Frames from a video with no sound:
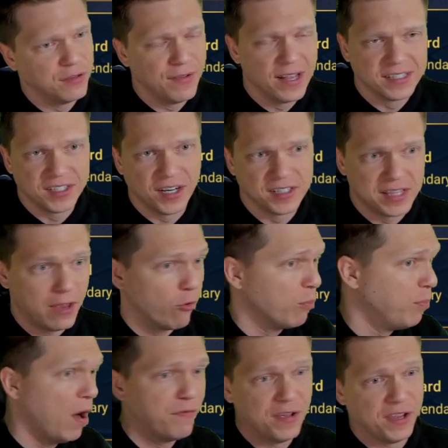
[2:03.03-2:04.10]
events at us. They were
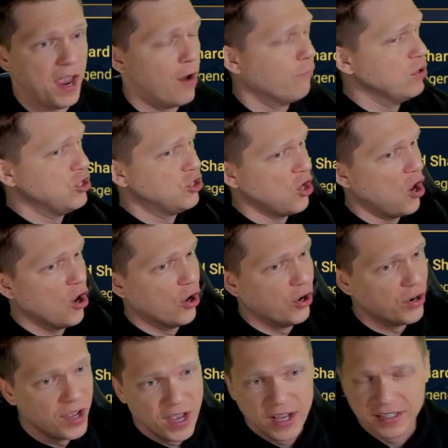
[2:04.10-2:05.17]
buffing every
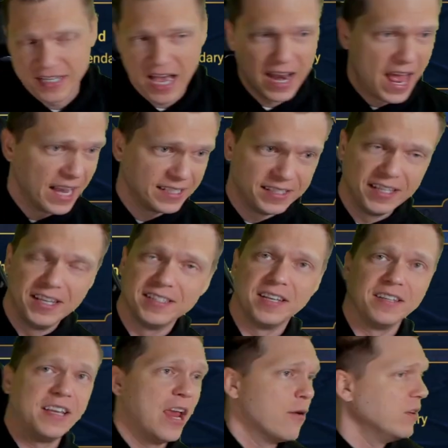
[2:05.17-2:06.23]
shard, 10x's,
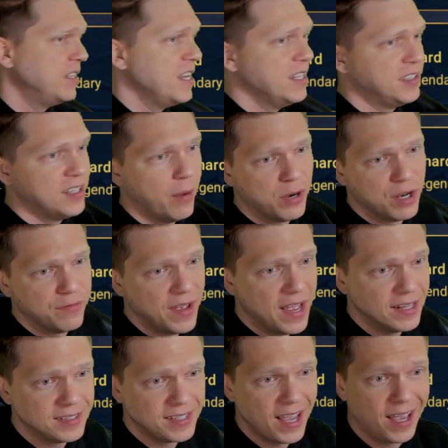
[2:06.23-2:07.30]
and guaranteed summon
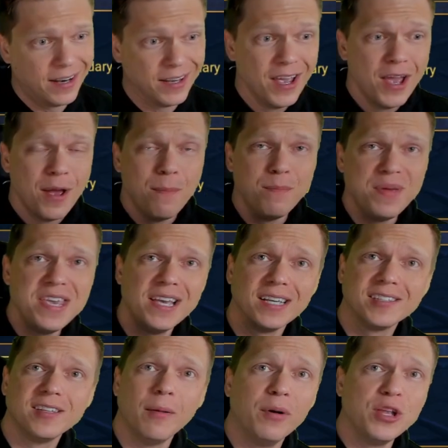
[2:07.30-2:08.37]
events. And me
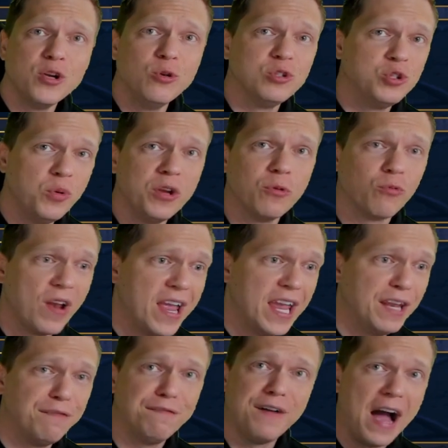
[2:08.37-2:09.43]
as somebody who's doing
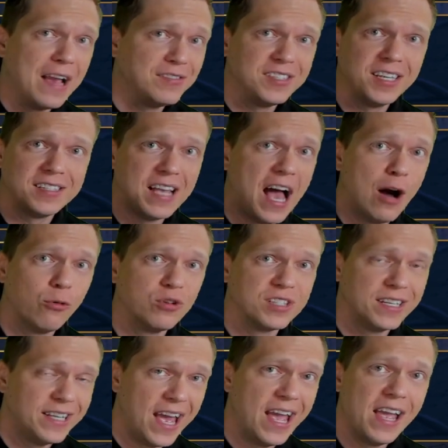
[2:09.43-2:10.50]
raid five, six hours a
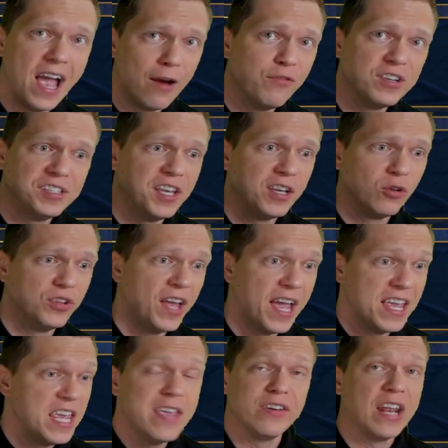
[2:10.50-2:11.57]
day every single day,
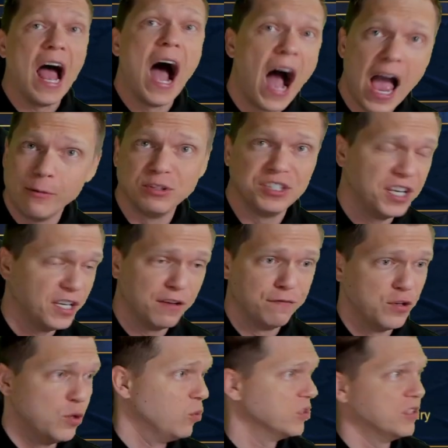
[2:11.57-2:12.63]
even I was getting
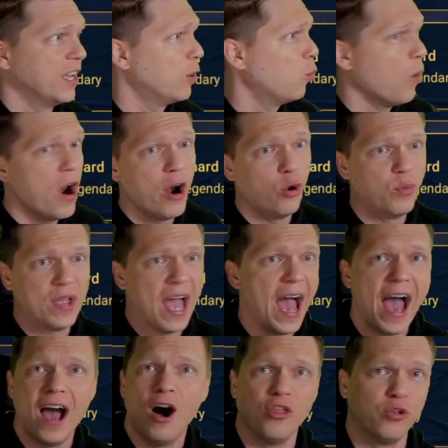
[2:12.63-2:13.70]
confused. Like, where are we
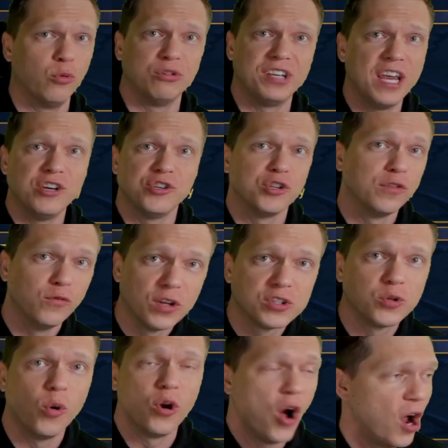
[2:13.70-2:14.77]
at on the rotation of what's
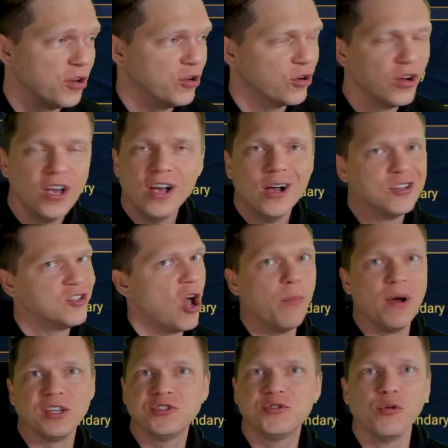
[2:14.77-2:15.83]
going on here? So I'm
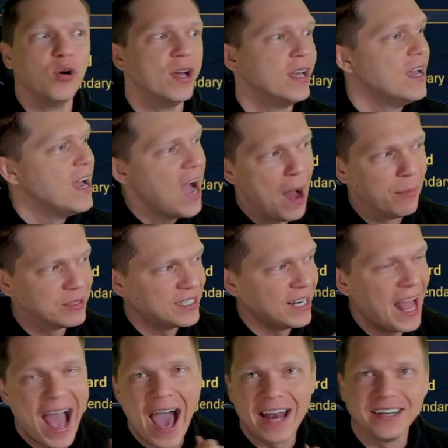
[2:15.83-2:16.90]
like, screw it. I'm just going
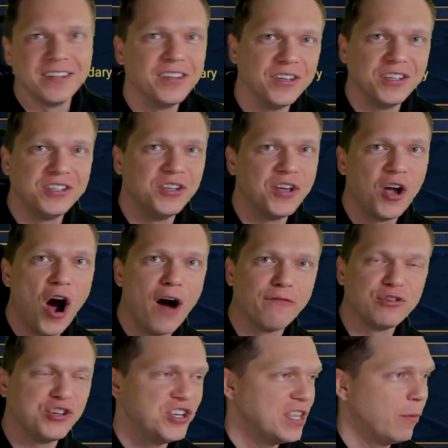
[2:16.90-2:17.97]
to add it to the, to the
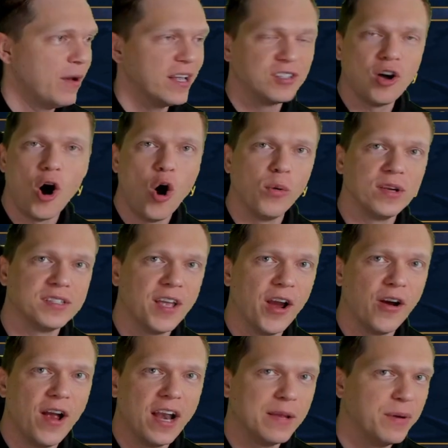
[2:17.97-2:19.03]
offer sheet. That way it's always
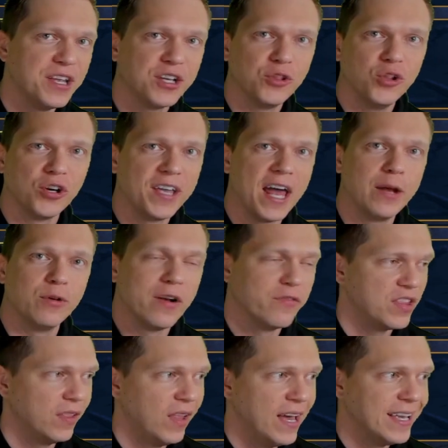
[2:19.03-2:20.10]
there. Anybody can look at it whenever
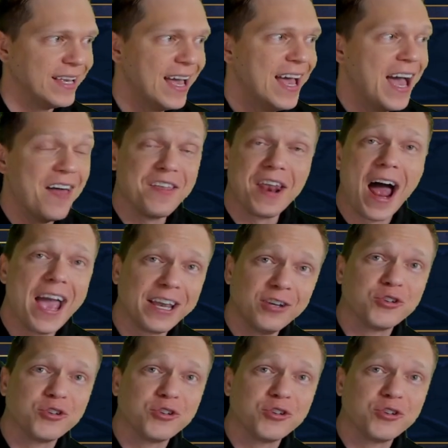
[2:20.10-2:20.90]
they like. And then I can